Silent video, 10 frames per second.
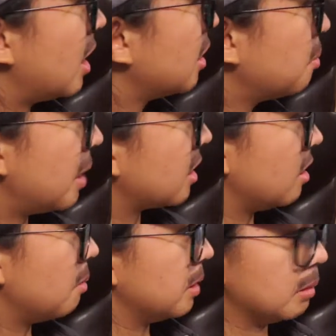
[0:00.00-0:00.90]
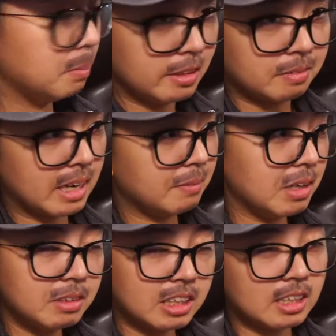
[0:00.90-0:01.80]
I go back to the Philippines, when I have
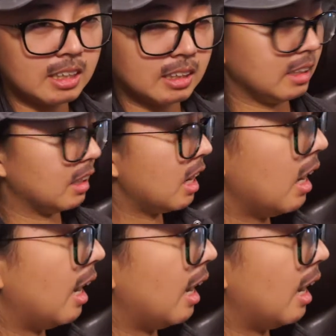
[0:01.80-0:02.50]
everything I need here.